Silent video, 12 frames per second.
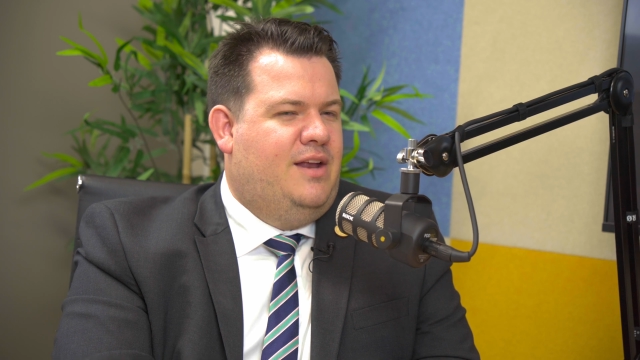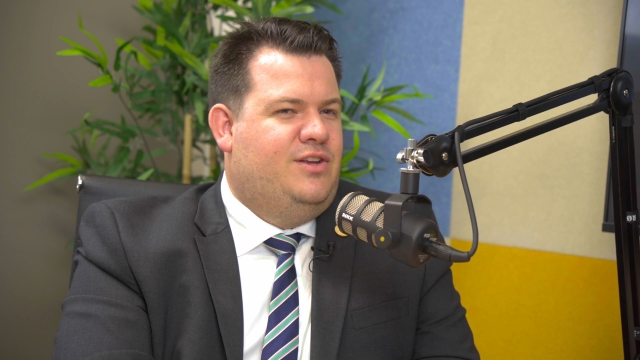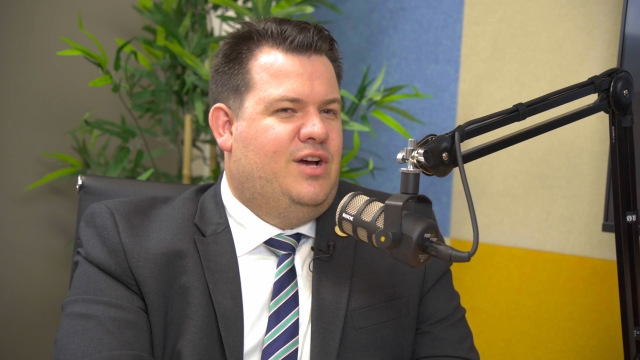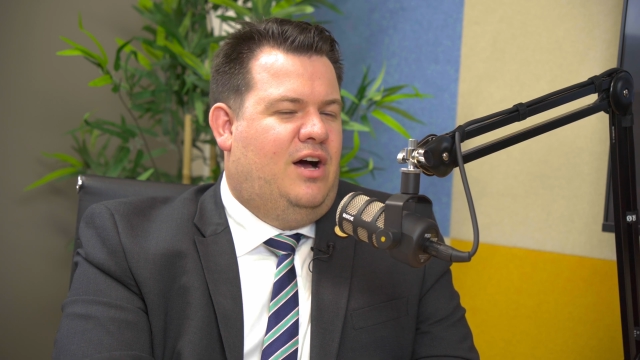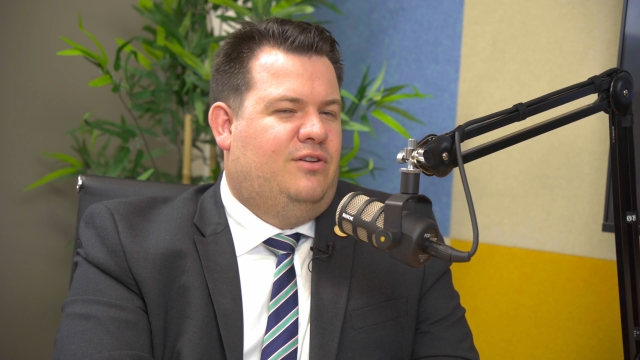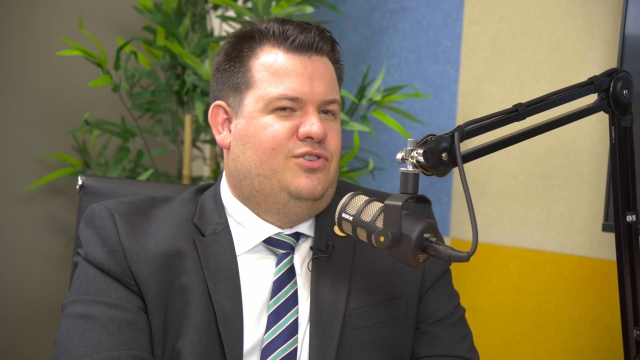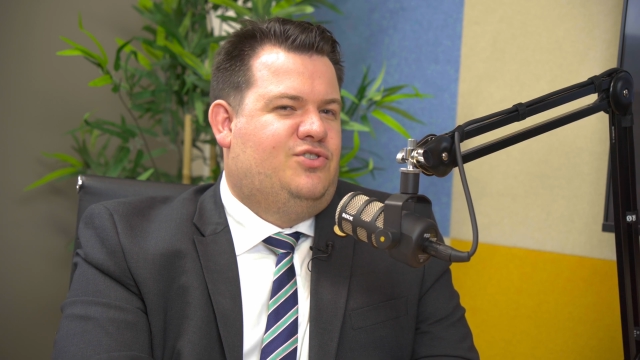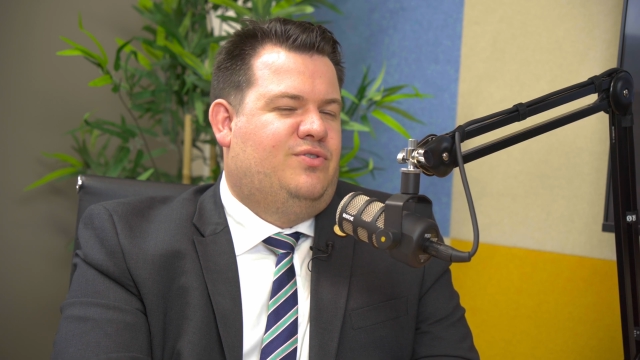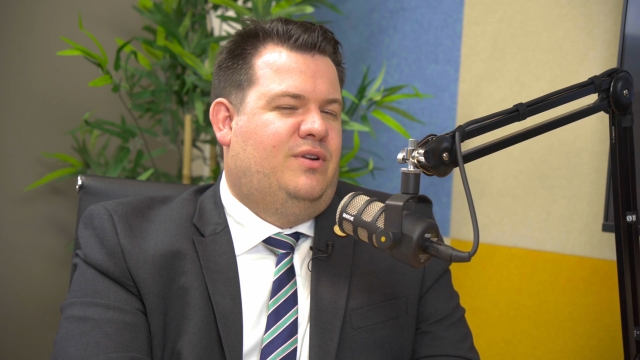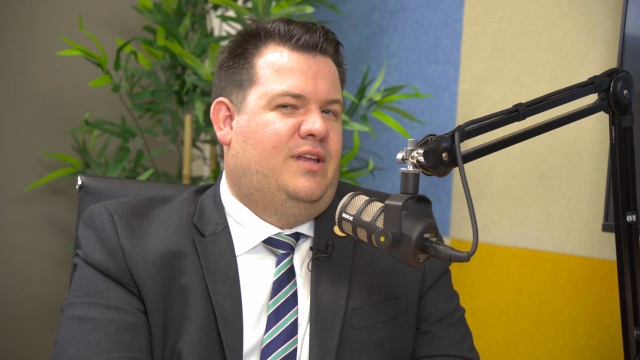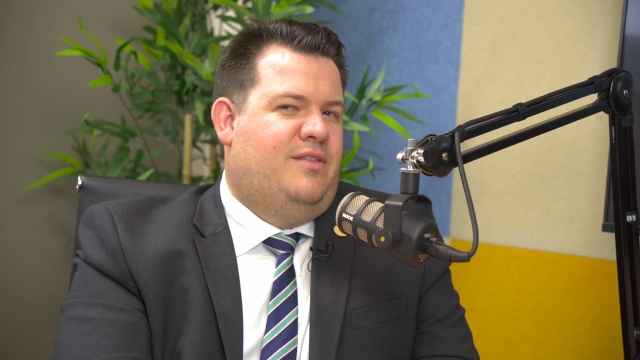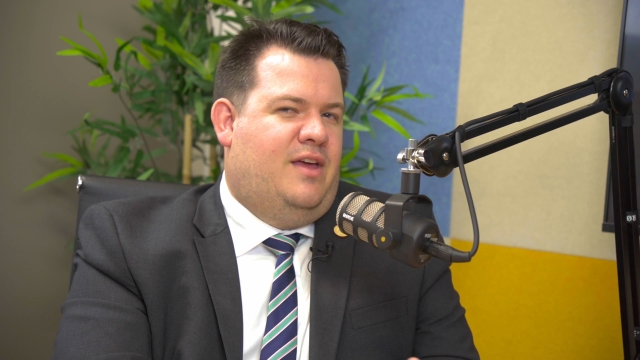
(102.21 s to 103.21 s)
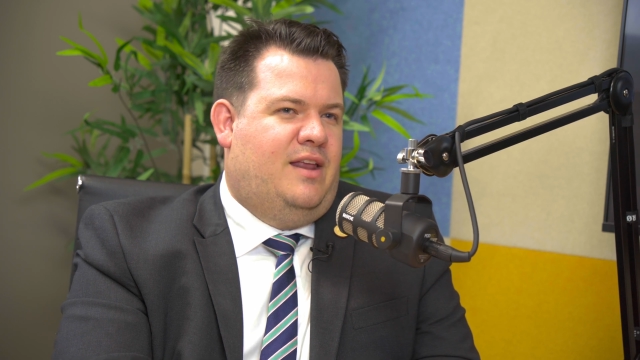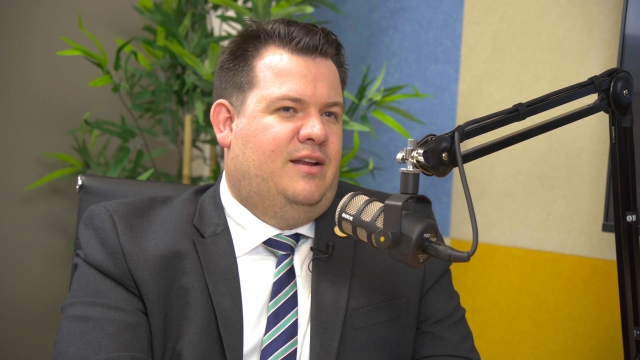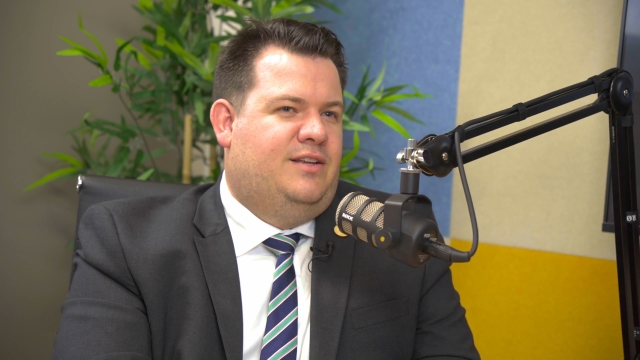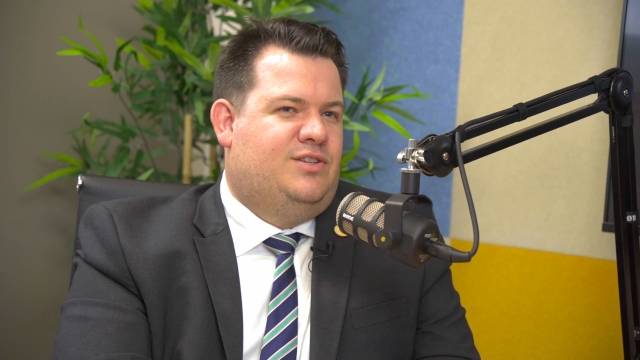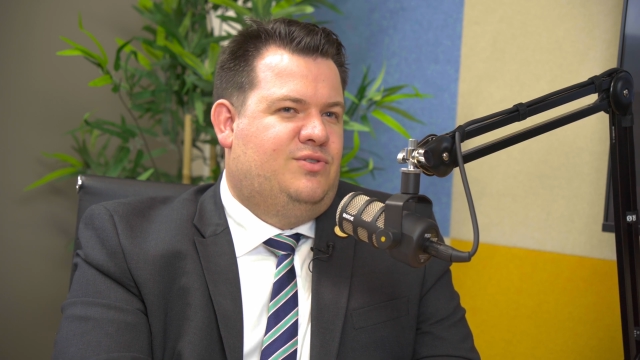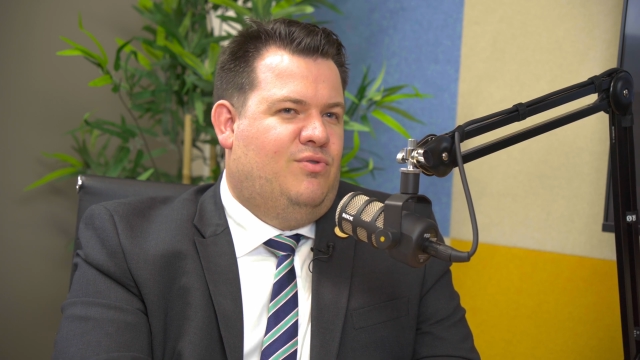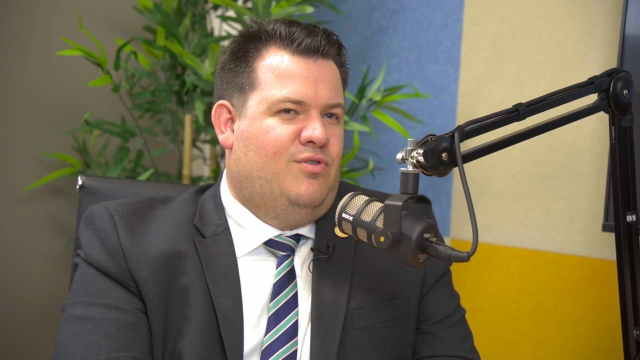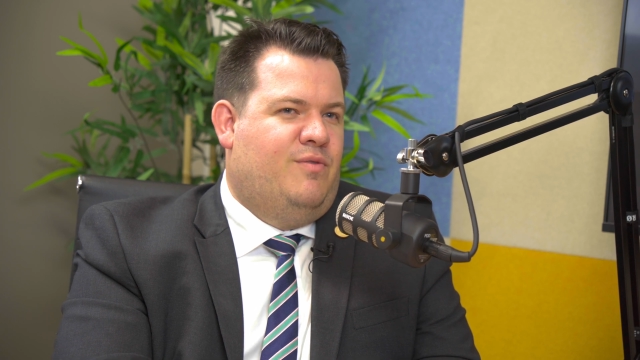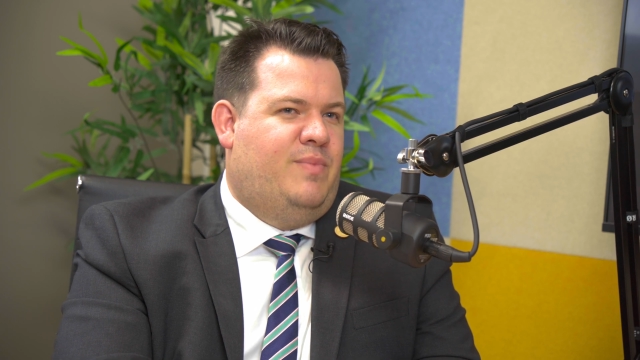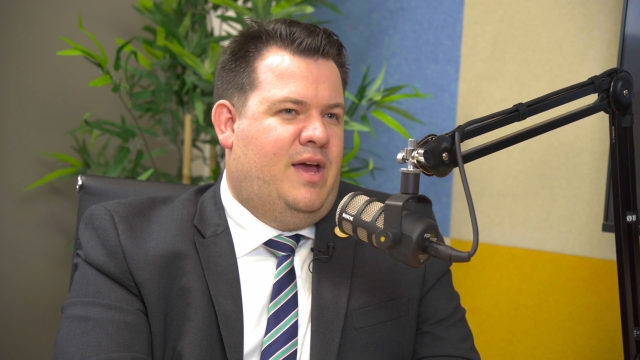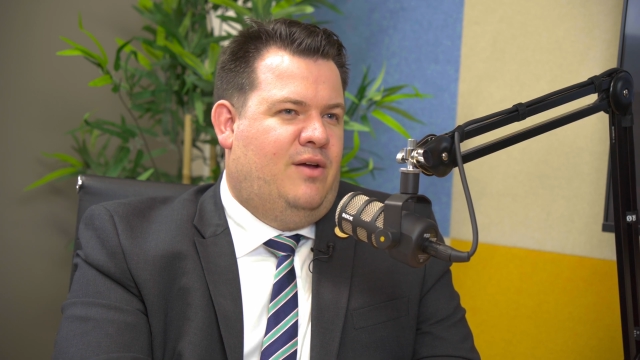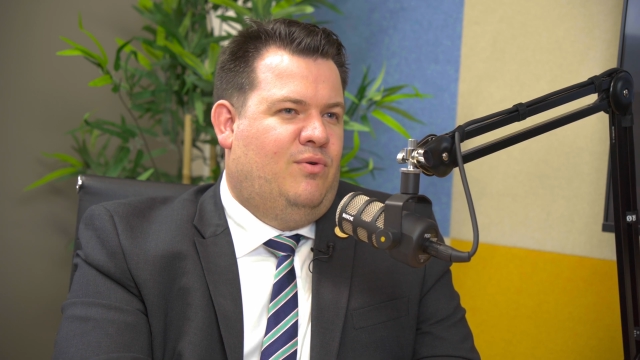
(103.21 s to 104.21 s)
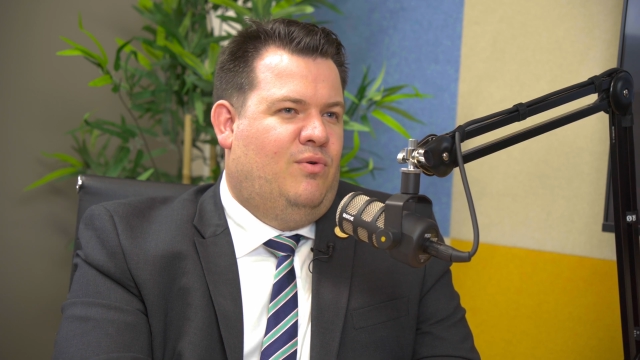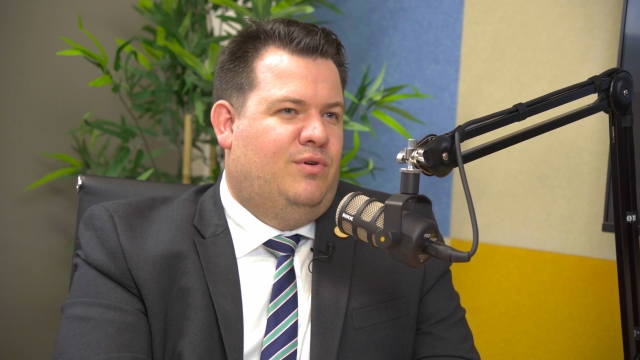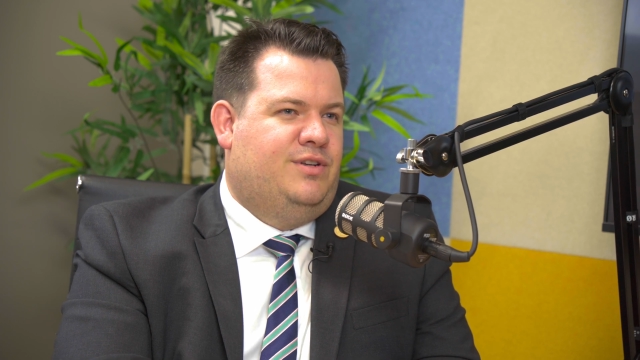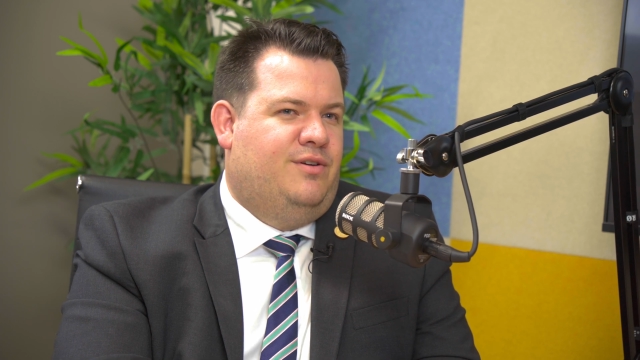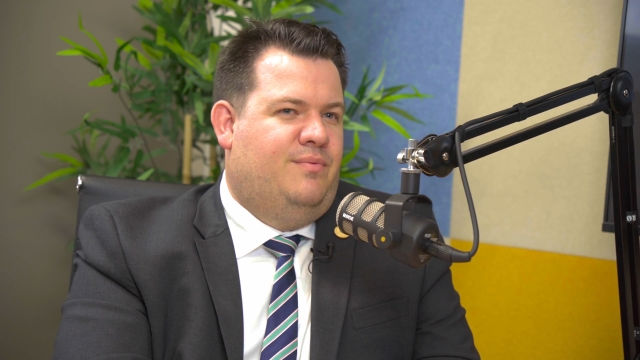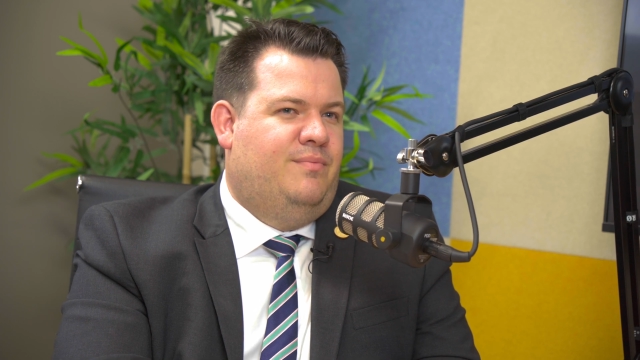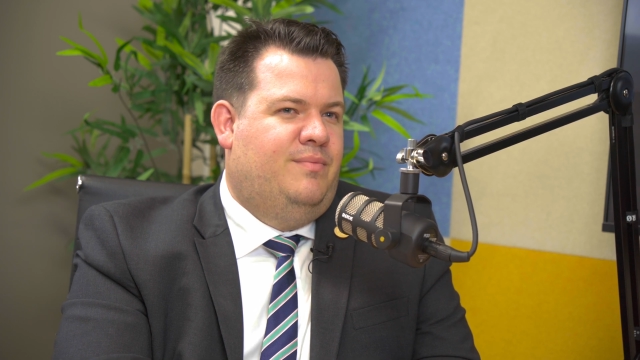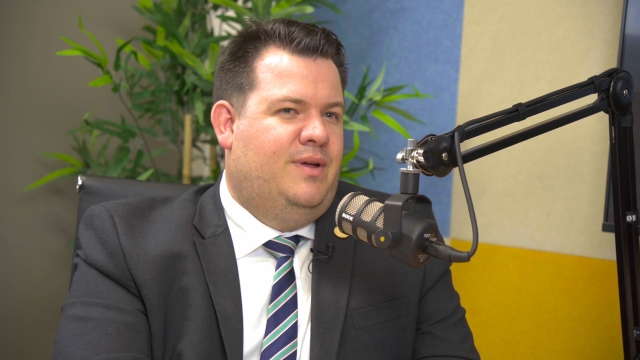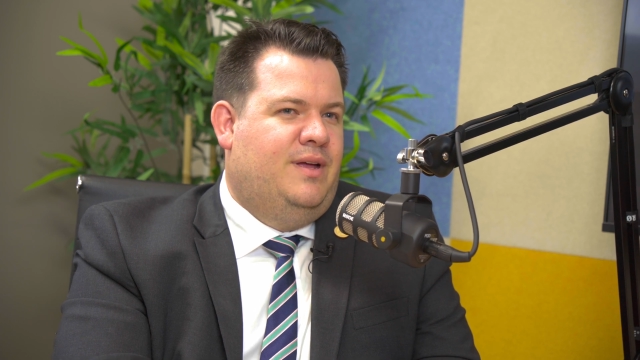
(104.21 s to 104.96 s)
And culturally, then, let's talk about autumn.